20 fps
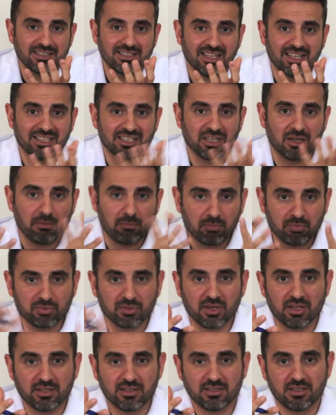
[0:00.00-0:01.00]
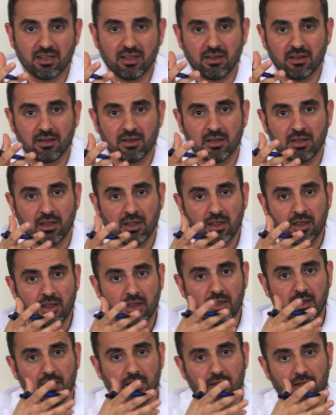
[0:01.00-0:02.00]
that compressing
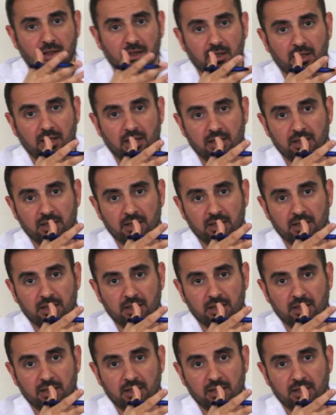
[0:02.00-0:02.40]
uh,